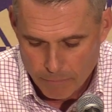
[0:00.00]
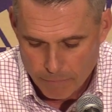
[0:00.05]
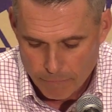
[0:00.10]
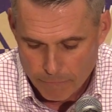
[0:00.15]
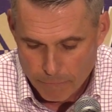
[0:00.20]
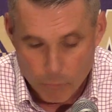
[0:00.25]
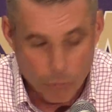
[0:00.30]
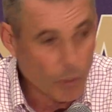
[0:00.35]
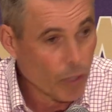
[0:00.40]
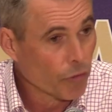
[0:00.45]

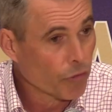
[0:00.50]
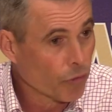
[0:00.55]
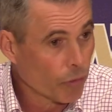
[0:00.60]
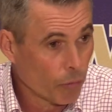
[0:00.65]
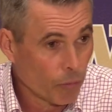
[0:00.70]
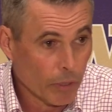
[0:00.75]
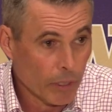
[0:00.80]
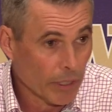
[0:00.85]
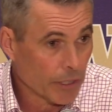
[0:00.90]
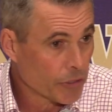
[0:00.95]
for us
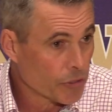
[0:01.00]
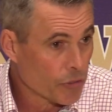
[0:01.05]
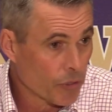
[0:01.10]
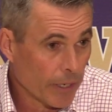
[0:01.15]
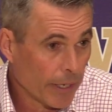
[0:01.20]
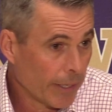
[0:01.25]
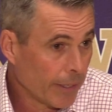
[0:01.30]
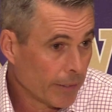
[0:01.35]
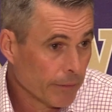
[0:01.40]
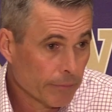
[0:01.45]
to really
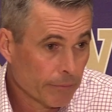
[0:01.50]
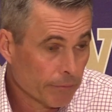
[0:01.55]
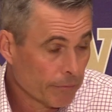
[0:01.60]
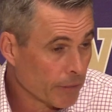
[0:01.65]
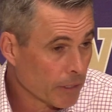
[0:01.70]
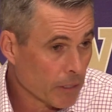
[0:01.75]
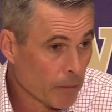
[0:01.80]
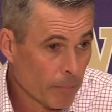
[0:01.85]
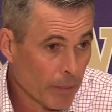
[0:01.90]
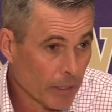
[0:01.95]
train
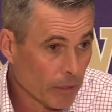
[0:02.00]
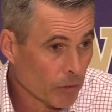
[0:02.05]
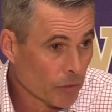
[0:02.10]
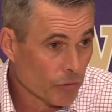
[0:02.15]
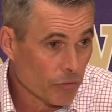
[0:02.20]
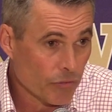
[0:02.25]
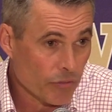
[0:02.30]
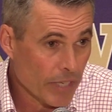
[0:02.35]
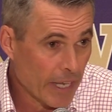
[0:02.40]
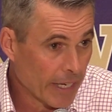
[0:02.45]

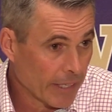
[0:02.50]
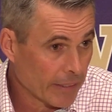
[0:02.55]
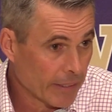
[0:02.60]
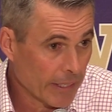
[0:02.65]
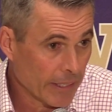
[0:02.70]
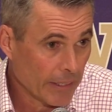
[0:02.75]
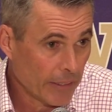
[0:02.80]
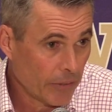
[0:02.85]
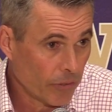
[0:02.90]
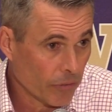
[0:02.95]
fundamentals and
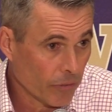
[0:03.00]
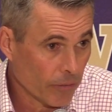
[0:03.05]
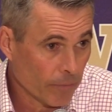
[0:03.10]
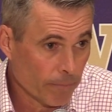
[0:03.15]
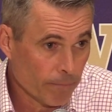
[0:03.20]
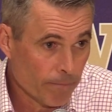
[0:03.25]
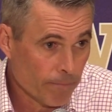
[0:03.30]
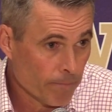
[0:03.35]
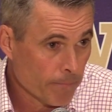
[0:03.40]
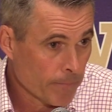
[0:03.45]
techniques,
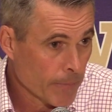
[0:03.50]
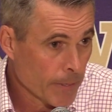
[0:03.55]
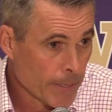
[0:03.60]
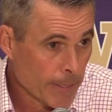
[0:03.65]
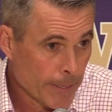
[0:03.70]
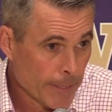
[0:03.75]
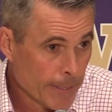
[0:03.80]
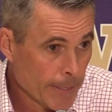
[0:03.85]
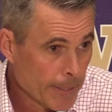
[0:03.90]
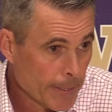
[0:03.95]
and
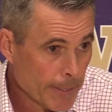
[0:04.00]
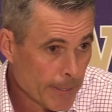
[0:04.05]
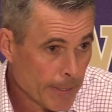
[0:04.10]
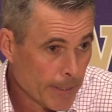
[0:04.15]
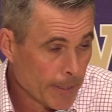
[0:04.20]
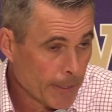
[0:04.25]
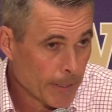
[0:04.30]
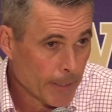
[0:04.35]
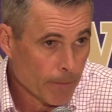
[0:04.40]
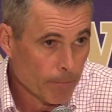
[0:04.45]

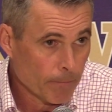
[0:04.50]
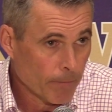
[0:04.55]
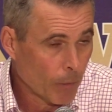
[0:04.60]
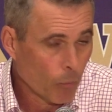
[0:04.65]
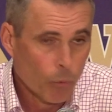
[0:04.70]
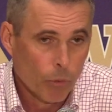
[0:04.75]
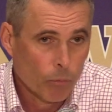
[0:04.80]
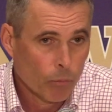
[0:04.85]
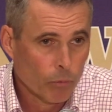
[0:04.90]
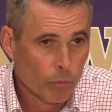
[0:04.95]

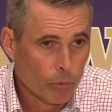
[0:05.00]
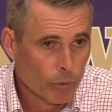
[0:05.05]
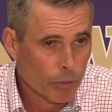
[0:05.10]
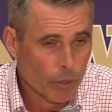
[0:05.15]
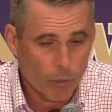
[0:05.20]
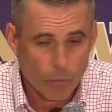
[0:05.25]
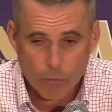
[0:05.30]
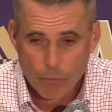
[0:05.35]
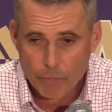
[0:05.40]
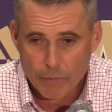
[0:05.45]

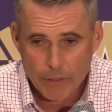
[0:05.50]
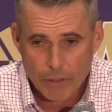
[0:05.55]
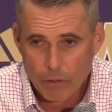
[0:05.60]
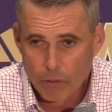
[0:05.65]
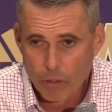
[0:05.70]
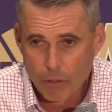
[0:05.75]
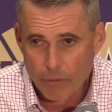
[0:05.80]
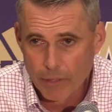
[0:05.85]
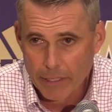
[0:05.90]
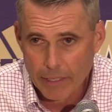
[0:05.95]
we'll
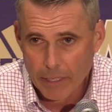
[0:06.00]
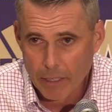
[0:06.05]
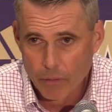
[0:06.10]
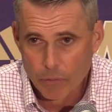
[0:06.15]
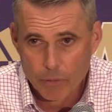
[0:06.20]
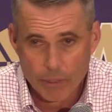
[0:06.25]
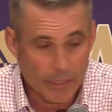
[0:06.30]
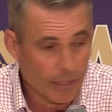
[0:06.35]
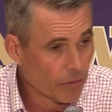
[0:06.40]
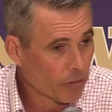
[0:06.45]
figure all that out
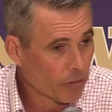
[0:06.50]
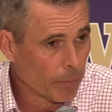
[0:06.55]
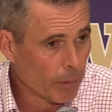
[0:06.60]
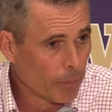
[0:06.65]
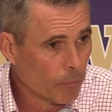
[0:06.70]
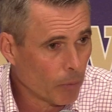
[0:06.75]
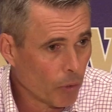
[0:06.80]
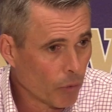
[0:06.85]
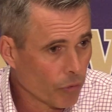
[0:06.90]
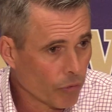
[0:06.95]
when it
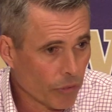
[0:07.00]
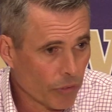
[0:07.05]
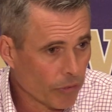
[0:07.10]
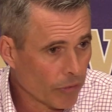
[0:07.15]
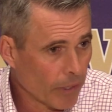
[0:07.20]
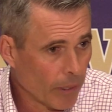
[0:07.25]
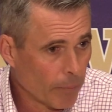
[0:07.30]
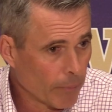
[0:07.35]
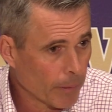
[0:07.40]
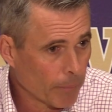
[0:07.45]
be bowl
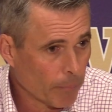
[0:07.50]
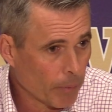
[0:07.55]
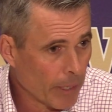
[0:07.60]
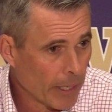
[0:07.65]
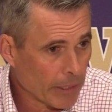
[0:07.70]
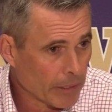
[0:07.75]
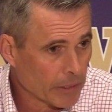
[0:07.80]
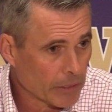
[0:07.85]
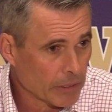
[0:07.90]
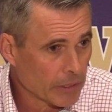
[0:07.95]
season, how many
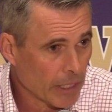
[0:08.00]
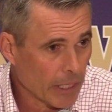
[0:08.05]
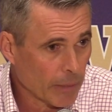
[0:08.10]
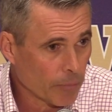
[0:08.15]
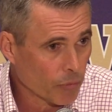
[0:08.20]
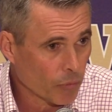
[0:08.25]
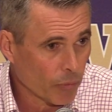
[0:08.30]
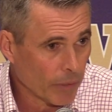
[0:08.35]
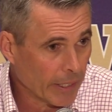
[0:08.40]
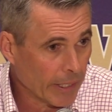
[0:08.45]
practice
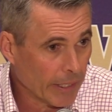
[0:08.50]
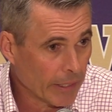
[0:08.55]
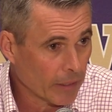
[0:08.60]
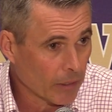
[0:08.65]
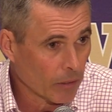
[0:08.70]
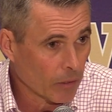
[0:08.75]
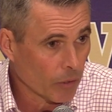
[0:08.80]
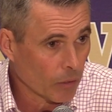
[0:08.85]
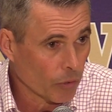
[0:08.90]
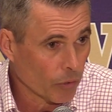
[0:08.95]
times we get
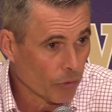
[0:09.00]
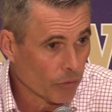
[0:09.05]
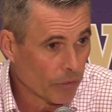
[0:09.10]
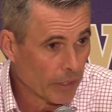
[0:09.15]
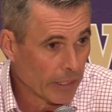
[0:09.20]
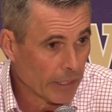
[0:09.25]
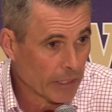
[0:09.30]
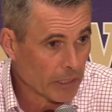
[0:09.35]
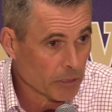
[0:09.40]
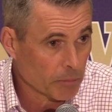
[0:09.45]
and all those
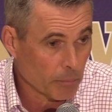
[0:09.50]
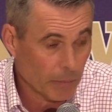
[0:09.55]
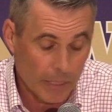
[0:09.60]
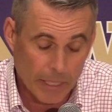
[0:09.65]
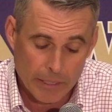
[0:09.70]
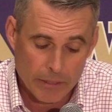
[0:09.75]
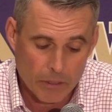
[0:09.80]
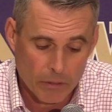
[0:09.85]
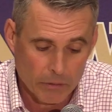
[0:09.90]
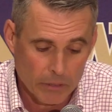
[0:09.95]
things. But
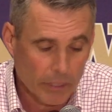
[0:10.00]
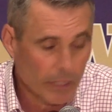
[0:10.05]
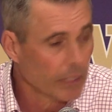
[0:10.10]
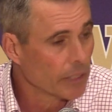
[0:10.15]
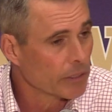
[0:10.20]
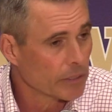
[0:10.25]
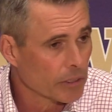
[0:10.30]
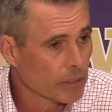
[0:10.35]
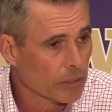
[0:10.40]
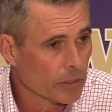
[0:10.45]
I know
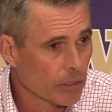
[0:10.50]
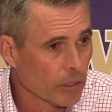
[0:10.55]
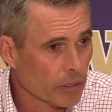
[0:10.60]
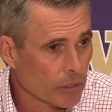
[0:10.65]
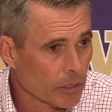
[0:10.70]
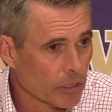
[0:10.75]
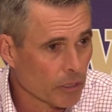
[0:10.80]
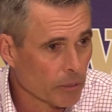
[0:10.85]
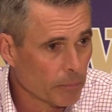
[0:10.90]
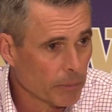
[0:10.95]
this,
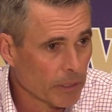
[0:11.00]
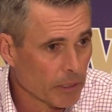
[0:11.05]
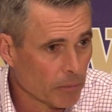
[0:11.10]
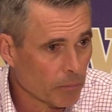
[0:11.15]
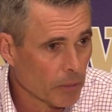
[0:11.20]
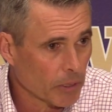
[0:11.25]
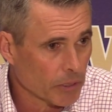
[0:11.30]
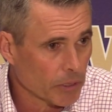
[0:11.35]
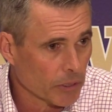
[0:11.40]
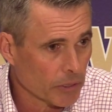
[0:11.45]
there's going to be as
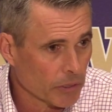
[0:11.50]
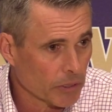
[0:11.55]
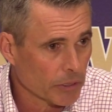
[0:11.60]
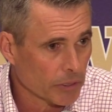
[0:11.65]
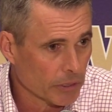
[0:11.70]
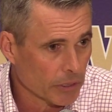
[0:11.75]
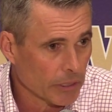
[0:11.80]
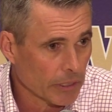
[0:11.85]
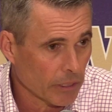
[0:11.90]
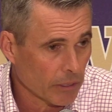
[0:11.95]
much
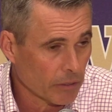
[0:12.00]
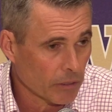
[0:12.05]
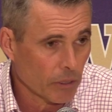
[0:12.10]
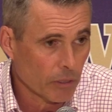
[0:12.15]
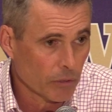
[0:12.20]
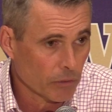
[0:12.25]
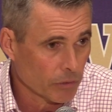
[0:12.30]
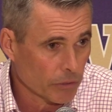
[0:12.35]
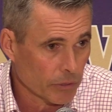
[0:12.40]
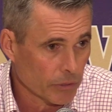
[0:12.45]
urgency on
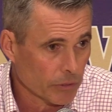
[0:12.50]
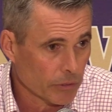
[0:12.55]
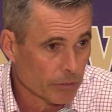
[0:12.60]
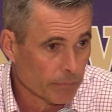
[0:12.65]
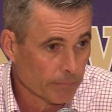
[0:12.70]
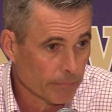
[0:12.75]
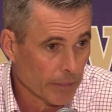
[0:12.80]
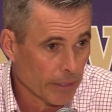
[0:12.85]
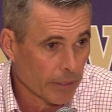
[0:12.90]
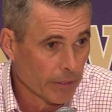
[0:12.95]
those
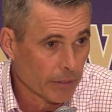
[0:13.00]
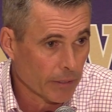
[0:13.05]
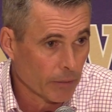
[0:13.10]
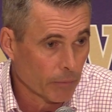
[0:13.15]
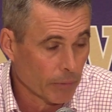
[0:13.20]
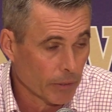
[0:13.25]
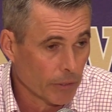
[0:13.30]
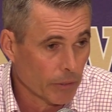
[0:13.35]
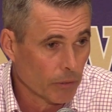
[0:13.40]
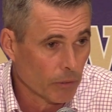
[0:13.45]
as
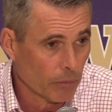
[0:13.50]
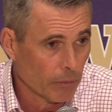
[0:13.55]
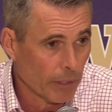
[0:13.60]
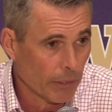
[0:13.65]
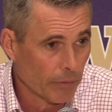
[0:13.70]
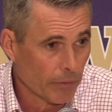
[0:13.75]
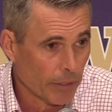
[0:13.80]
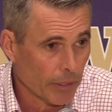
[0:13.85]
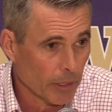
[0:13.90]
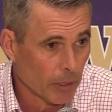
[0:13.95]
anything we do
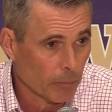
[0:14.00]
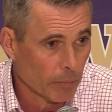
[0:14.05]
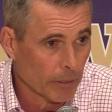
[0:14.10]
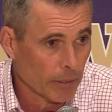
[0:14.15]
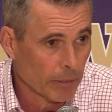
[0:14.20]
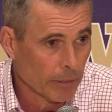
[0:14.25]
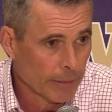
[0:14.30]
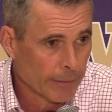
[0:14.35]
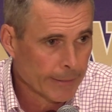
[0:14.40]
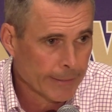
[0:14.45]
around here.
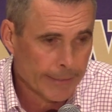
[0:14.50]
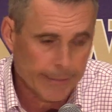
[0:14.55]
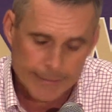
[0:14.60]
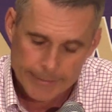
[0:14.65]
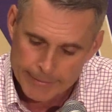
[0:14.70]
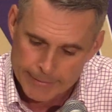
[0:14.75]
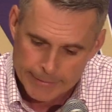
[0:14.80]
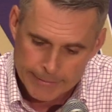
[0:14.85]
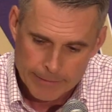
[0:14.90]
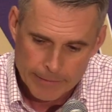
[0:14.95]
But
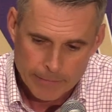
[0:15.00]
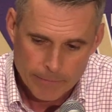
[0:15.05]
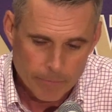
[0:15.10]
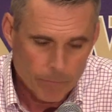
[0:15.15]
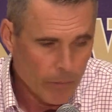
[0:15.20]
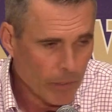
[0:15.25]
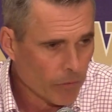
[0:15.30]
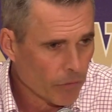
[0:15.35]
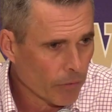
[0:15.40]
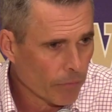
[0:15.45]

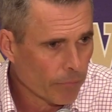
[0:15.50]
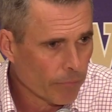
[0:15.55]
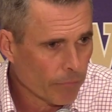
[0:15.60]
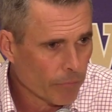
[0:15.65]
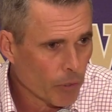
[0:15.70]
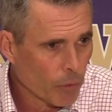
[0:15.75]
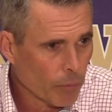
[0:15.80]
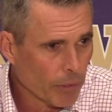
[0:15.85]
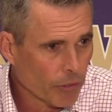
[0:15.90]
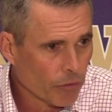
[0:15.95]
that's a
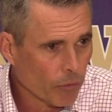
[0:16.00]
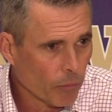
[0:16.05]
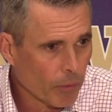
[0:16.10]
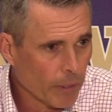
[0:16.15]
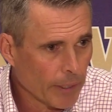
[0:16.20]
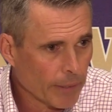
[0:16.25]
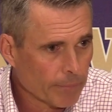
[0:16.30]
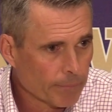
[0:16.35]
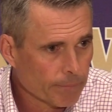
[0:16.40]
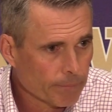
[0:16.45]
few weeks
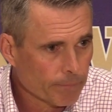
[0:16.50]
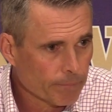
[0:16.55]
away.